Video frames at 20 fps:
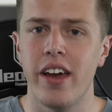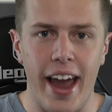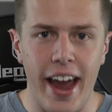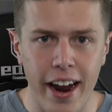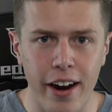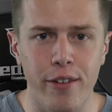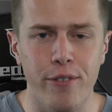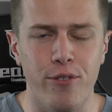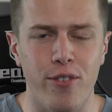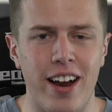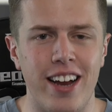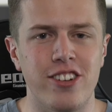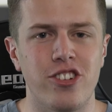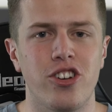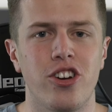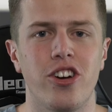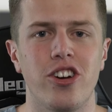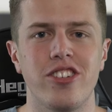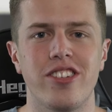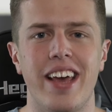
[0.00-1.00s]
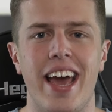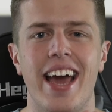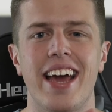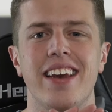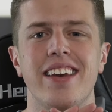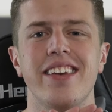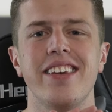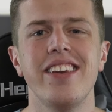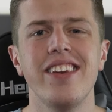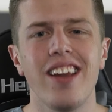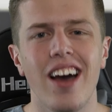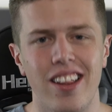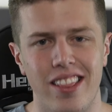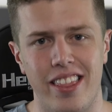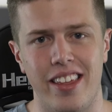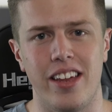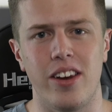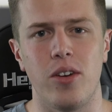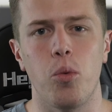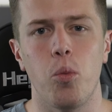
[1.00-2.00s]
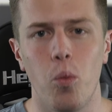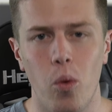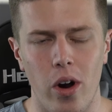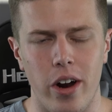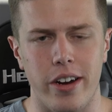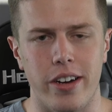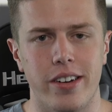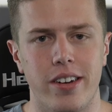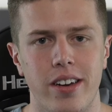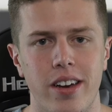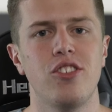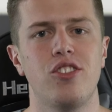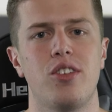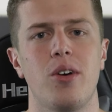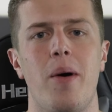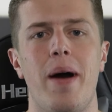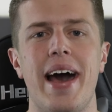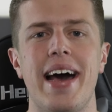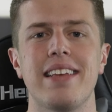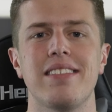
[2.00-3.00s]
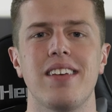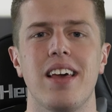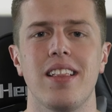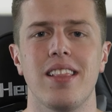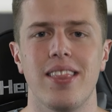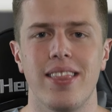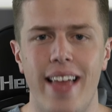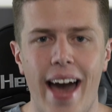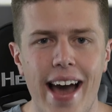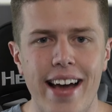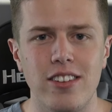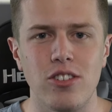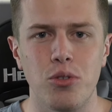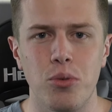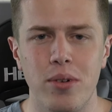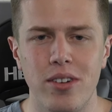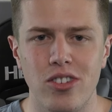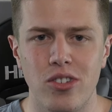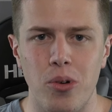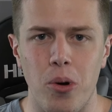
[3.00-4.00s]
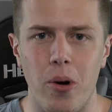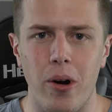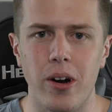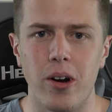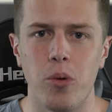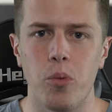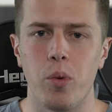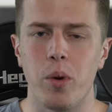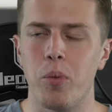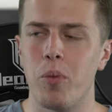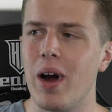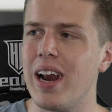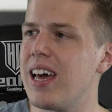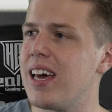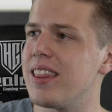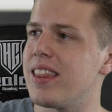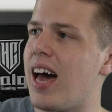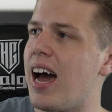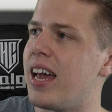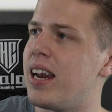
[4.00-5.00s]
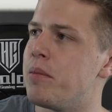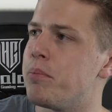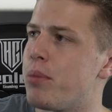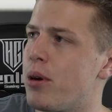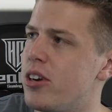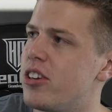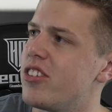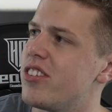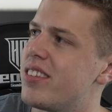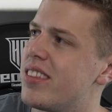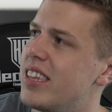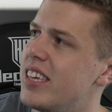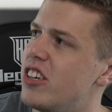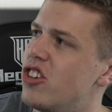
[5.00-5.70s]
air fresheners, and nothing worked. So as a last resort, we went online and purchased the